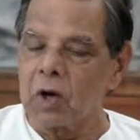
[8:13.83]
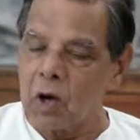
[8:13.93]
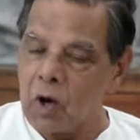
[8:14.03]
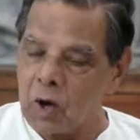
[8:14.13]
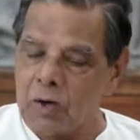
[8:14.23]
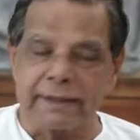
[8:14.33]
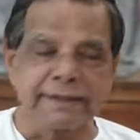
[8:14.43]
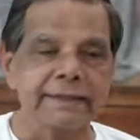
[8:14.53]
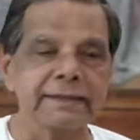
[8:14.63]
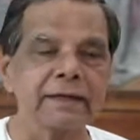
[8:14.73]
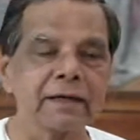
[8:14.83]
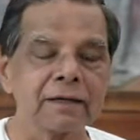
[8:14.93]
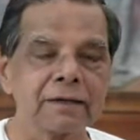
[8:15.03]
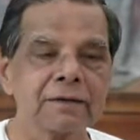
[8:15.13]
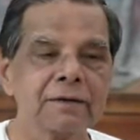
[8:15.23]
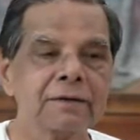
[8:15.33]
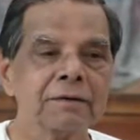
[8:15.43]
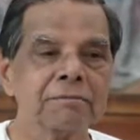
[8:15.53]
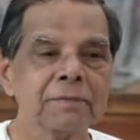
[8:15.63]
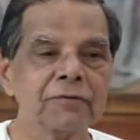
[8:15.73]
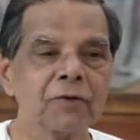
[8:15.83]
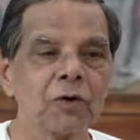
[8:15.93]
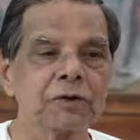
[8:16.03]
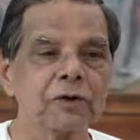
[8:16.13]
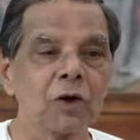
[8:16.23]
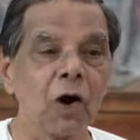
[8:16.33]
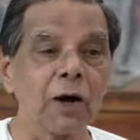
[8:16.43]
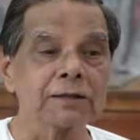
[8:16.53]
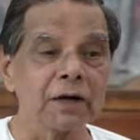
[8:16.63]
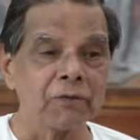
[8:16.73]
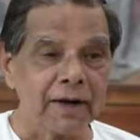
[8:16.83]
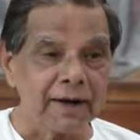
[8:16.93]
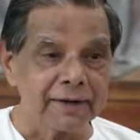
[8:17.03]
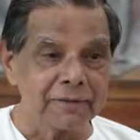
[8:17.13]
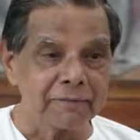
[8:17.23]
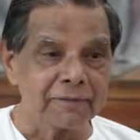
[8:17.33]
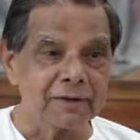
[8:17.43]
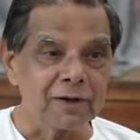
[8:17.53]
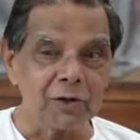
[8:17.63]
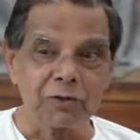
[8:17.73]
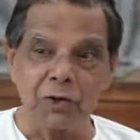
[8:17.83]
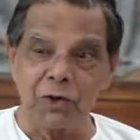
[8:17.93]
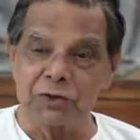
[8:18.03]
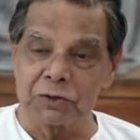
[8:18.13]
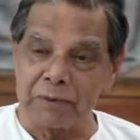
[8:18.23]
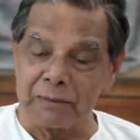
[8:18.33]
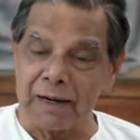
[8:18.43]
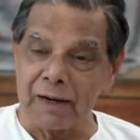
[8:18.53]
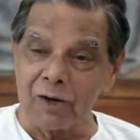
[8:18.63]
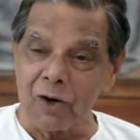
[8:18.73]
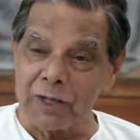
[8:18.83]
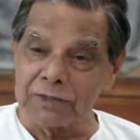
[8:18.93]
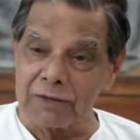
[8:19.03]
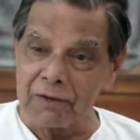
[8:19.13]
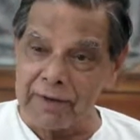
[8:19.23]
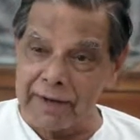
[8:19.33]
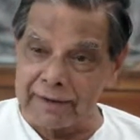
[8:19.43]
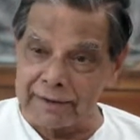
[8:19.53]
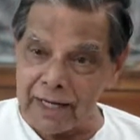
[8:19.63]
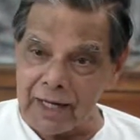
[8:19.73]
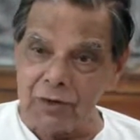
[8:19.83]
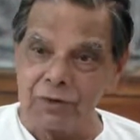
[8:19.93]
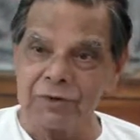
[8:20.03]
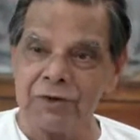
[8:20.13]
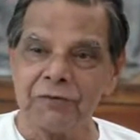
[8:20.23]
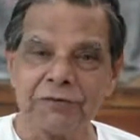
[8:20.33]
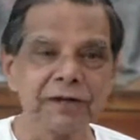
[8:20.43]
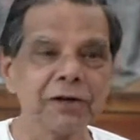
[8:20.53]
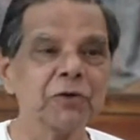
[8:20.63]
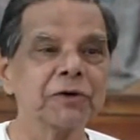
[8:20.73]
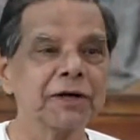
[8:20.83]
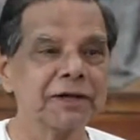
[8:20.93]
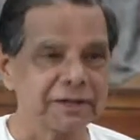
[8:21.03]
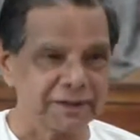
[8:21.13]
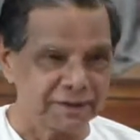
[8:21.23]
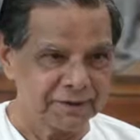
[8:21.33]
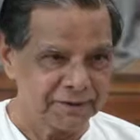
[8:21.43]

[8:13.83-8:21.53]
All this is there before the gods awake. Now those supramental gods will awake now with a new creation.